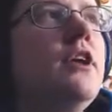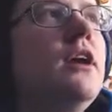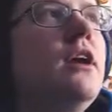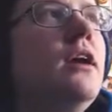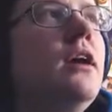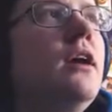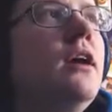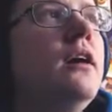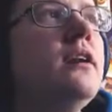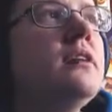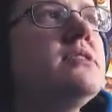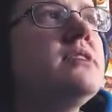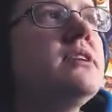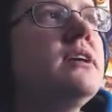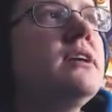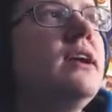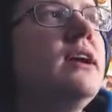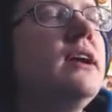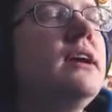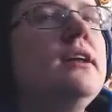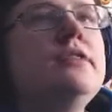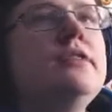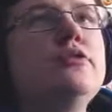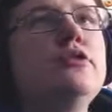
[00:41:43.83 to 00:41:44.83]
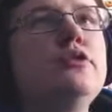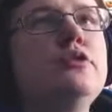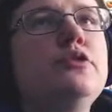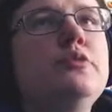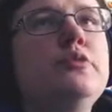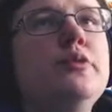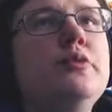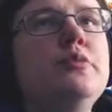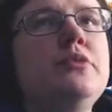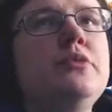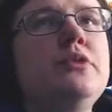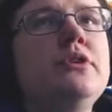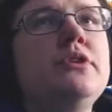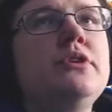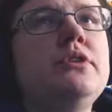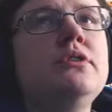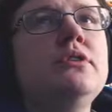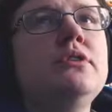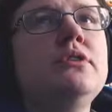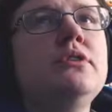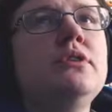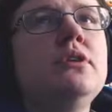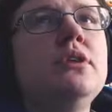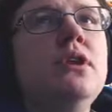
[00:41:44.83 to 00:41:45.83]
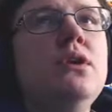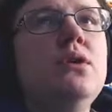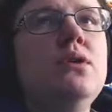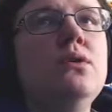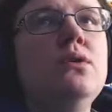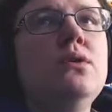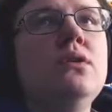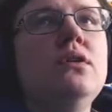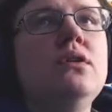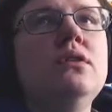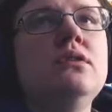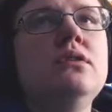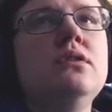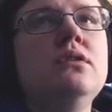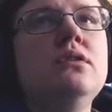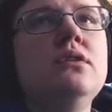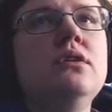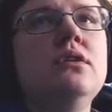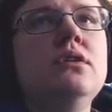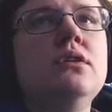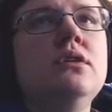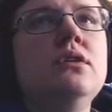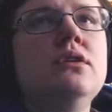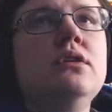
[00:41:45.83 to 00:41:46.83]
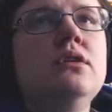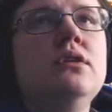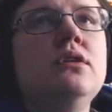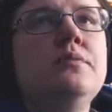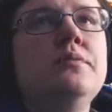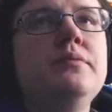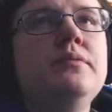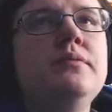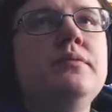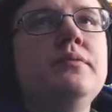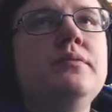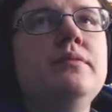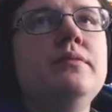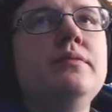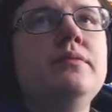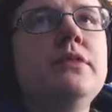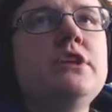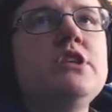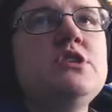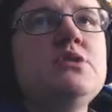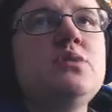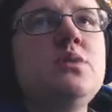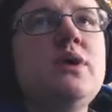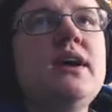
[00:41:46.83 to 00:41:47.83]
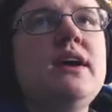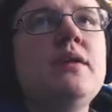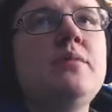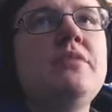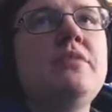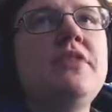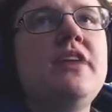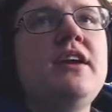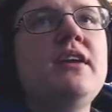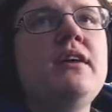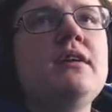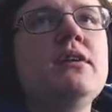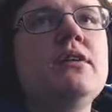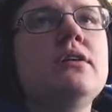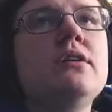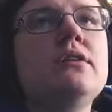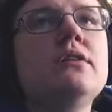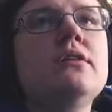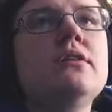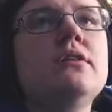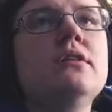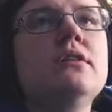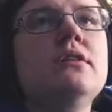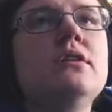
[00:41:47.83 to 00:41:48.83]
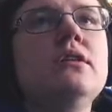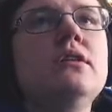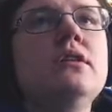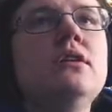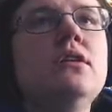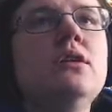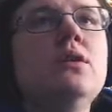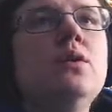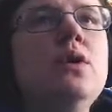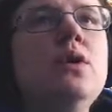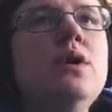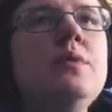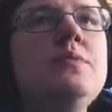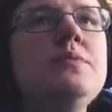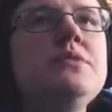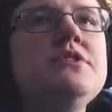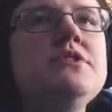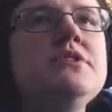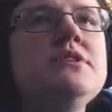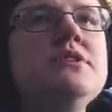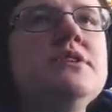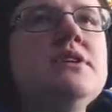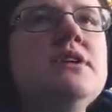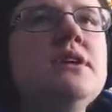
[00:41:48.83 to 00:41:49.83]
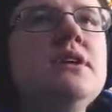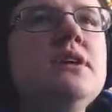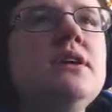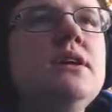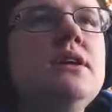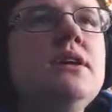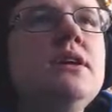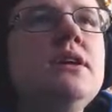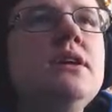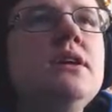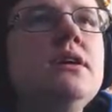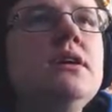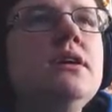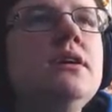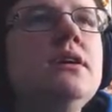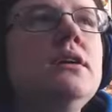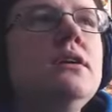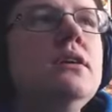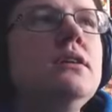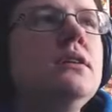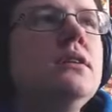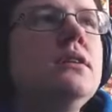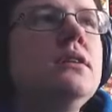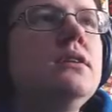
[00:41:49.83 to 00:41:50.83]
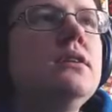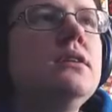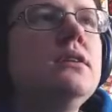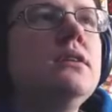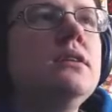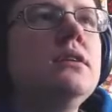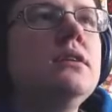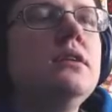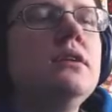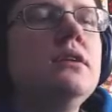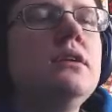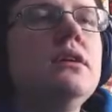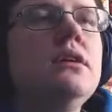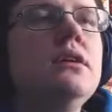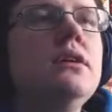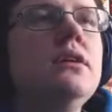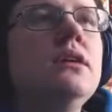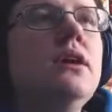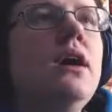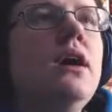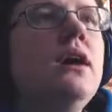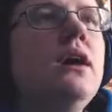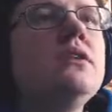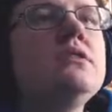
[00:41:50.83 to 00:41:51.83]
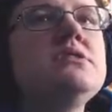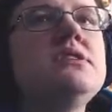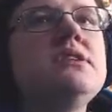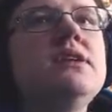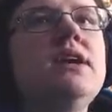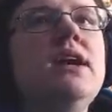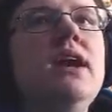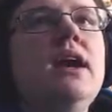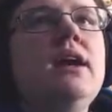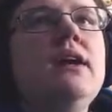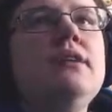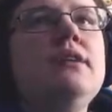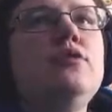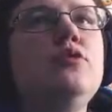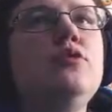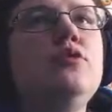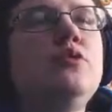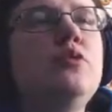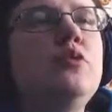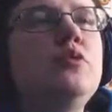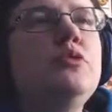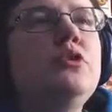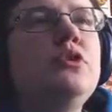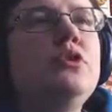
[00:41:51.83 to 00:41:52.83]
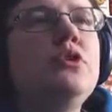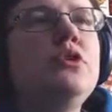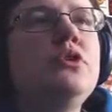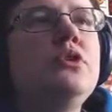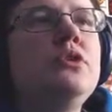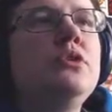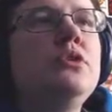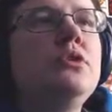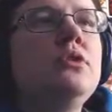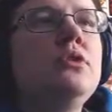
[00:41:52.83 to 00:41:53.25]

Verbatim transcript: I honestly can't even remember. Oh, it's way up there. Whoopsie. Honestly, can't even remember